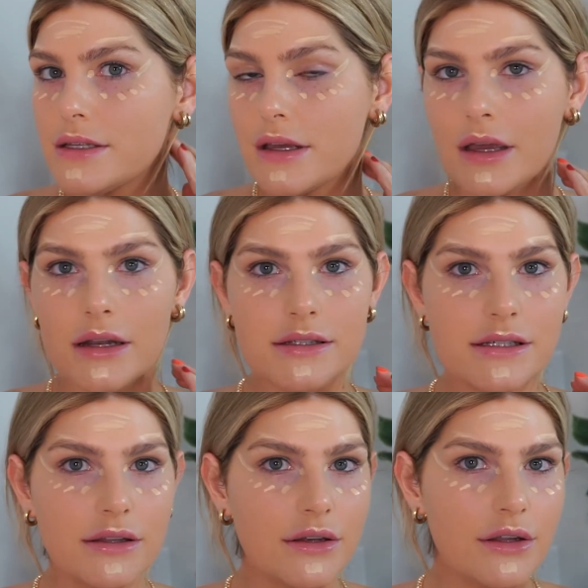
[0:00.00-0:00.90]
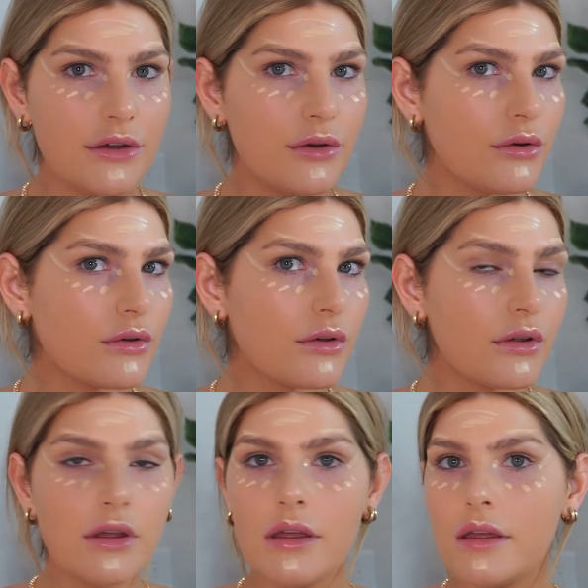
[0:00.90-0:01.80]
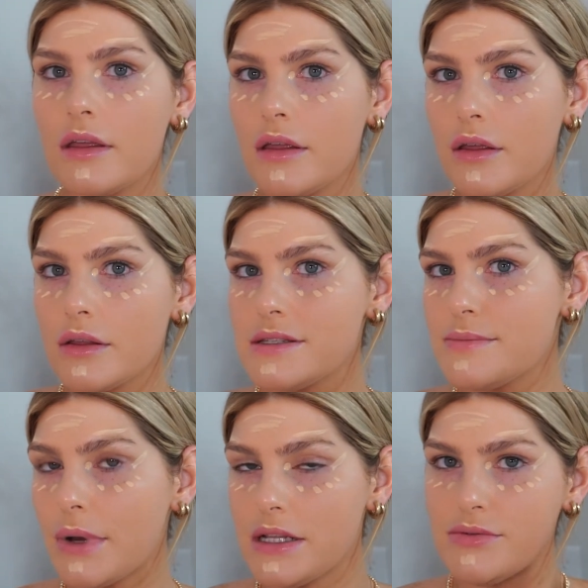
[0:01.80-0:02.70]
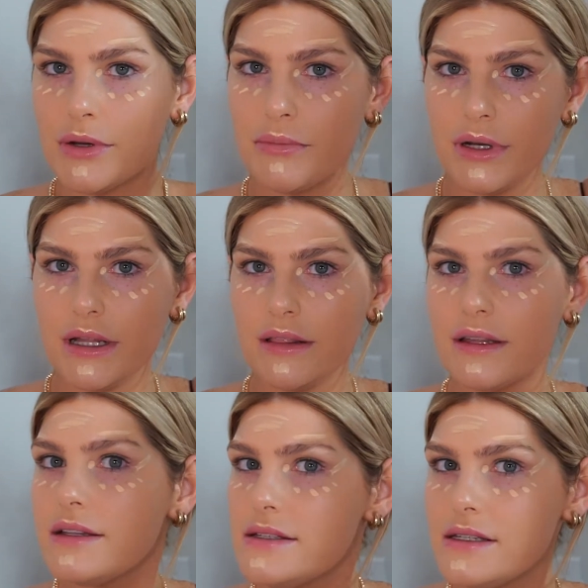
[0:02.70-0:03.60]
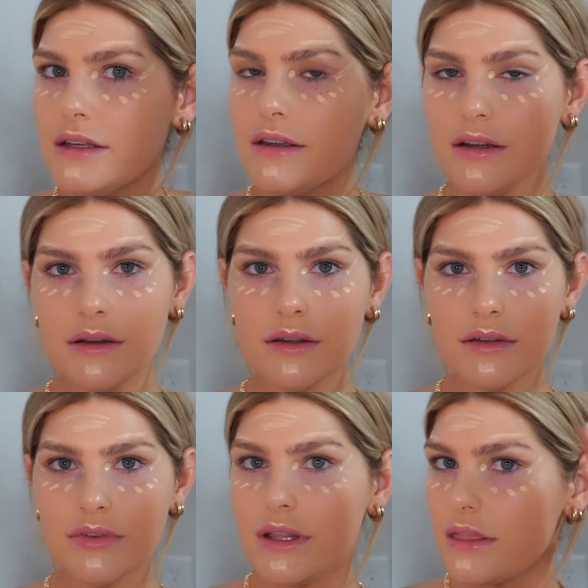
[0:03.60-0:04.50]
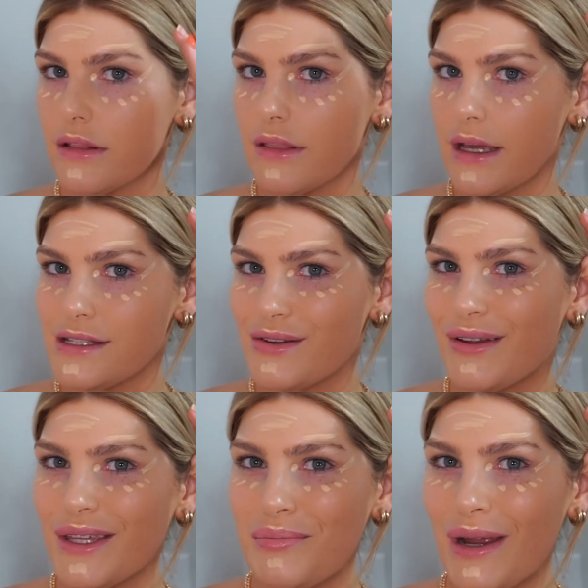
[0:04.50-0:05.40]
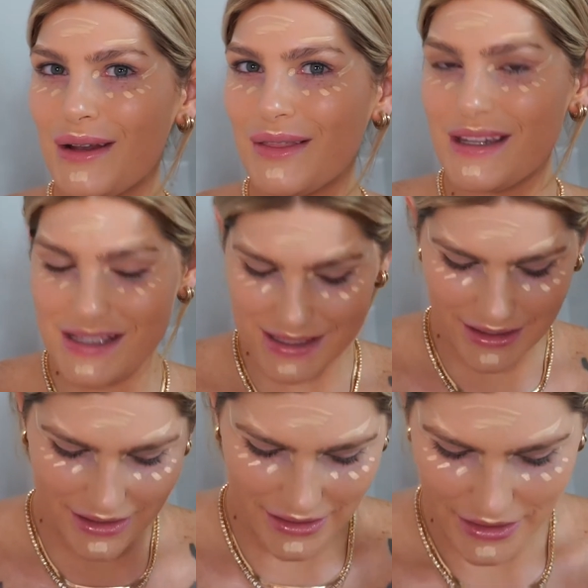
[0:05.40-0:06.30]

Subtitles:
can kind of see the new spots where I'm putting the concealer. I feel like the light's really bright on this side.